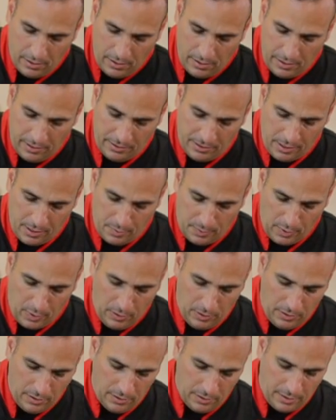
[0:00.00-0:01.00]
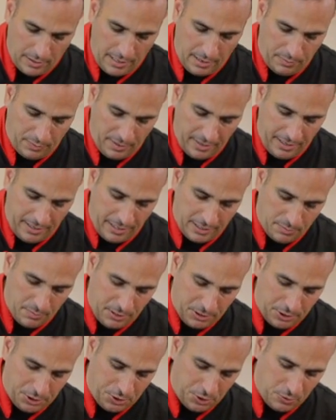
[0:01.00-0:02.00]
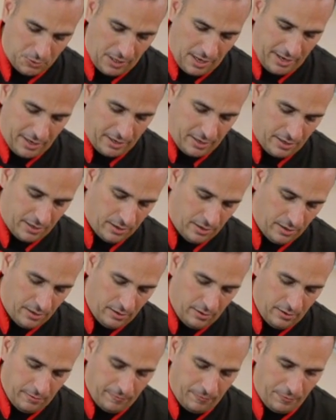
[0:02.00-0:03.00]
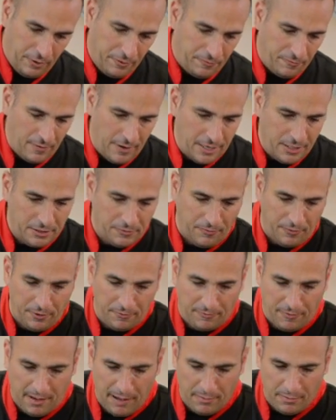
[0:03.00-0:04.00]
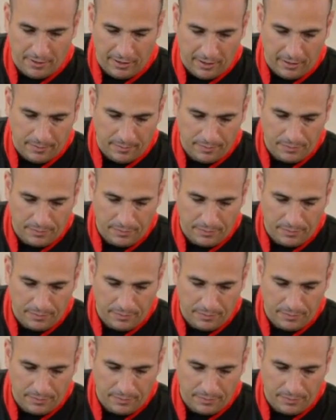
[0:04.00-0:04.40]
into the bowl and then plate as much as you like for your friends, for your family.